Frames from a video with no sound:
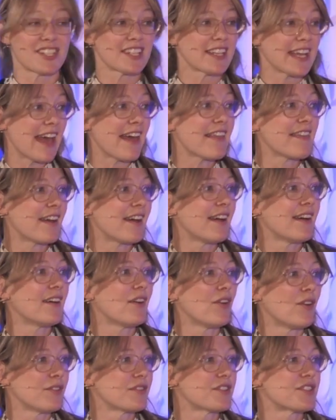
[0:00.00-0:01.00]
to get that
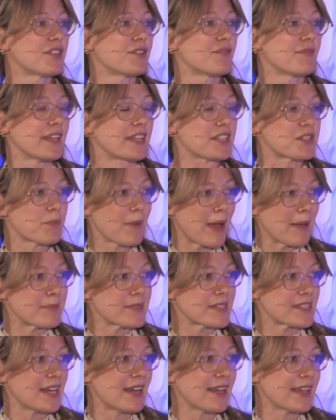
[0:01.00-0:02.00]
onto Reach
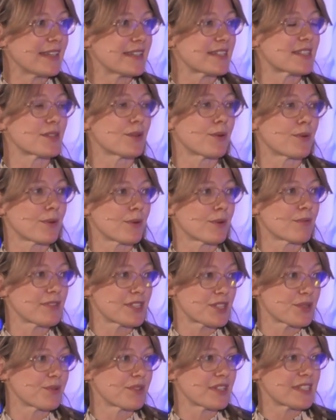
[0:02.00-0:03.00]
websites or
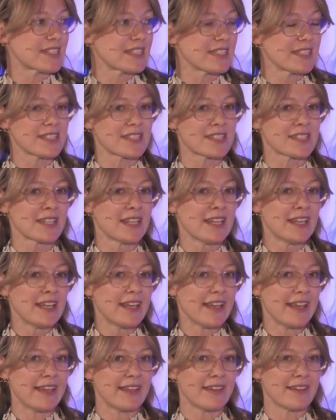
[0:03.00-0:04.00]
resources,
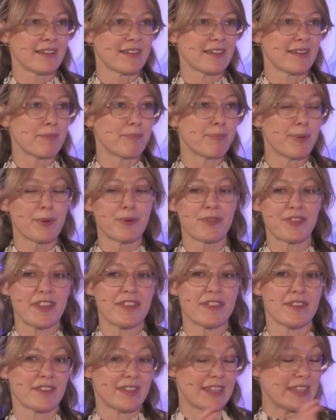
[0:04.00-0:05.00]
both
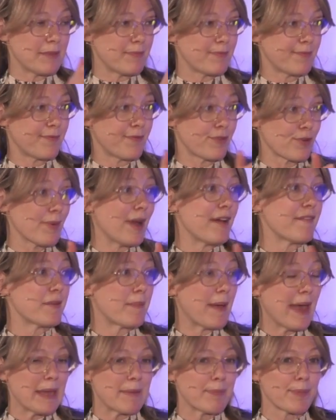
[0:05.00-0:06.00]
in the format of the
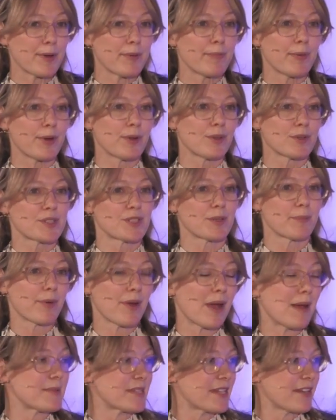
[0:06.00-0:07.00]
paper, but also
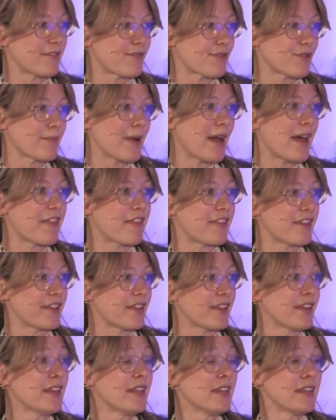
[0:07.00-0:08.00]
perhaps in a format
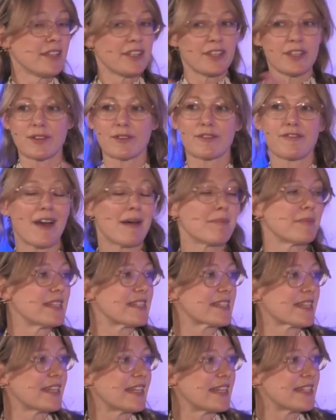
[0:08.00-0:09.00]
that, you know,
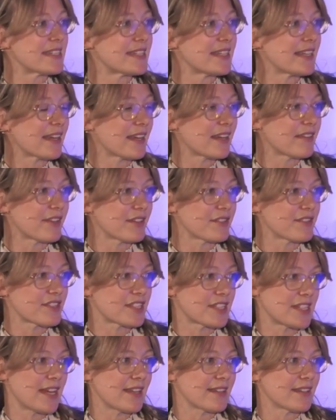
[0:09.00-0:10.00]
families can easily kind of
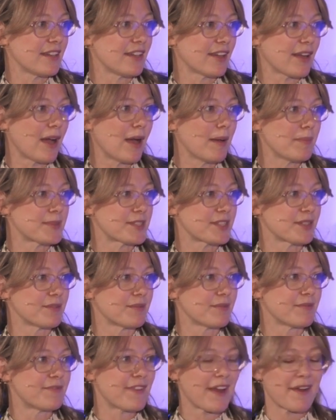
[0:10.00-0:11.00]
understand and look up.
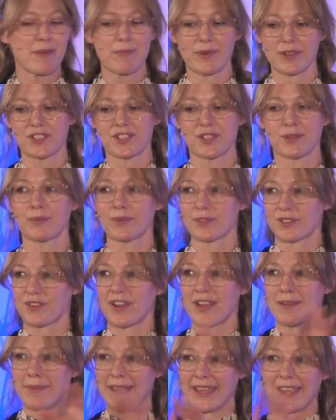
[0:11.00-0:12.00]
So very much so, we'll
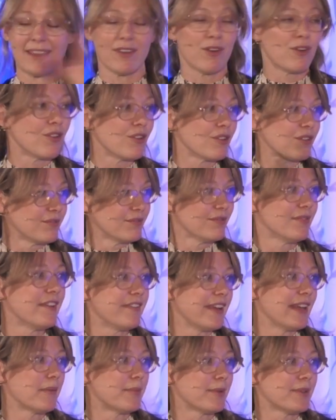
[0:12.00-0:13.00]
try and make it all
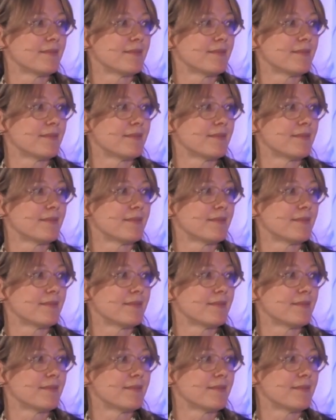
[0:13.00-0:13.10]
available.